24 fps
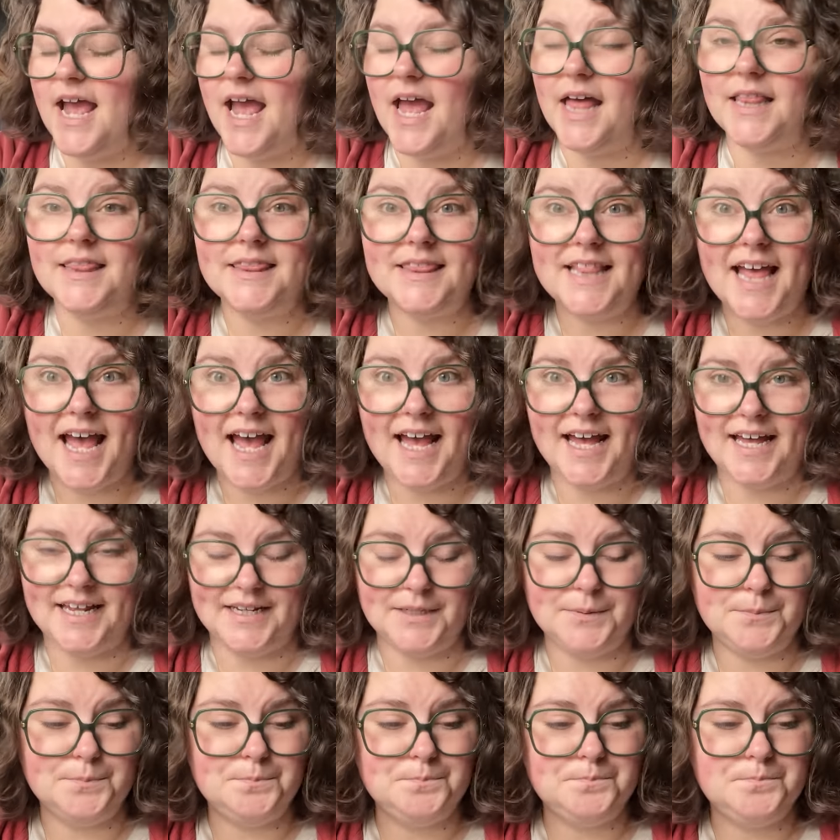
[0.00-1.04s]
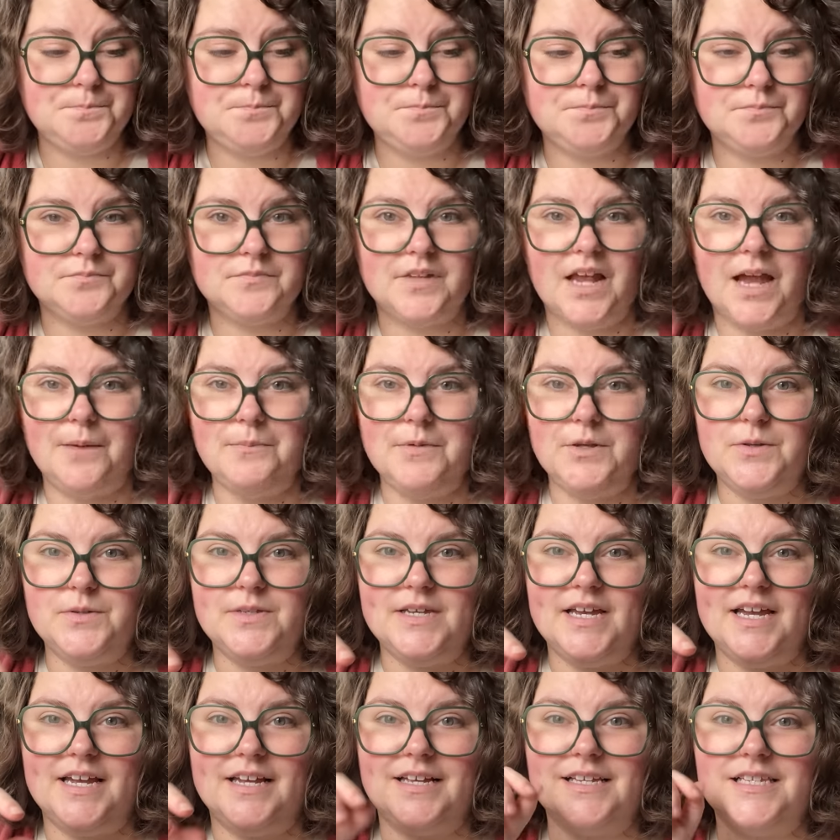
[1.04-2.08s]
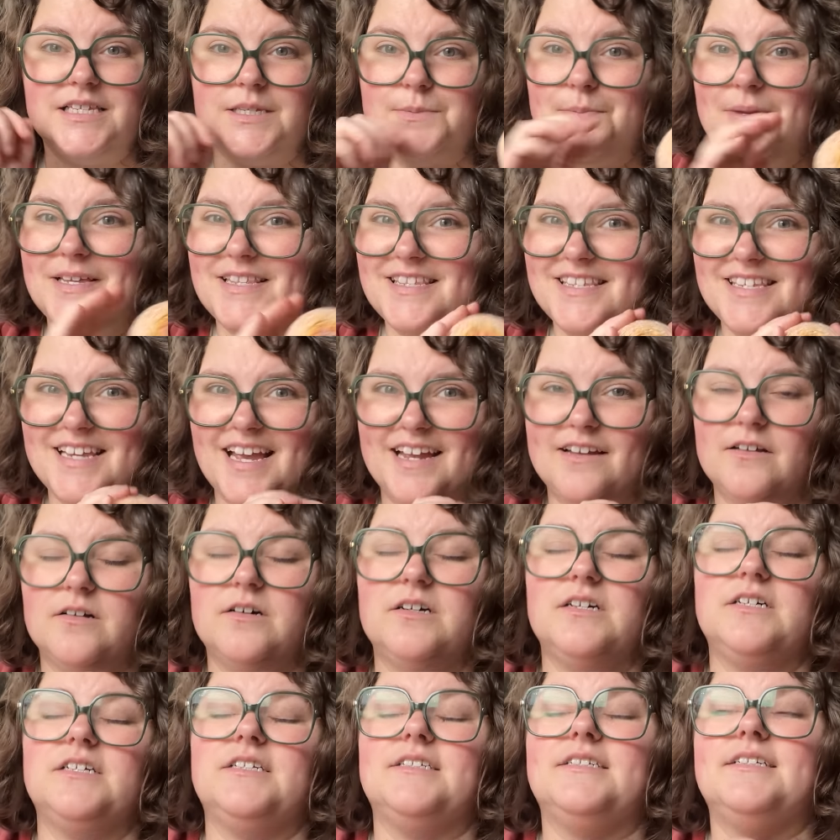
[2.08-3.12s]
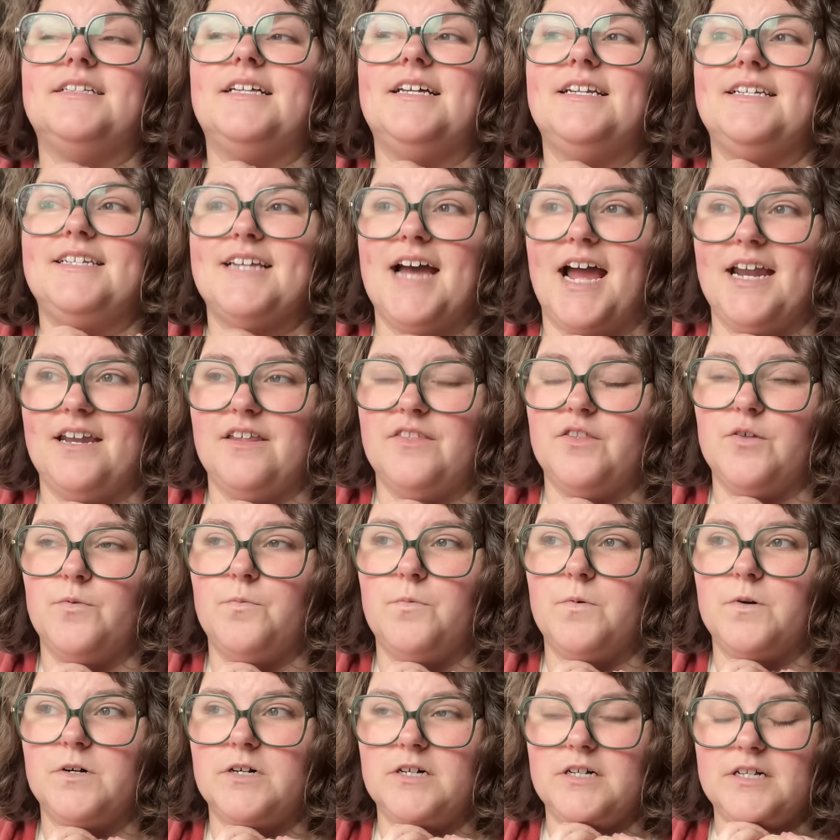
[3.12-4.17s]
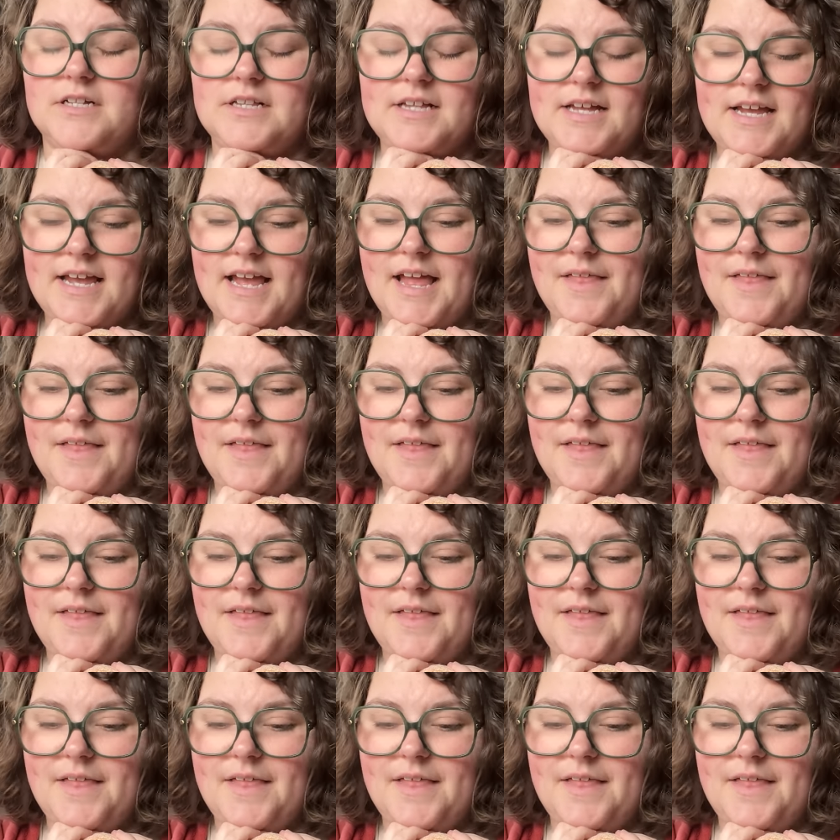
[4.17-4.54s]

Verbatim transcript: And then I'm using Spin Cycle Dyed in the Wool,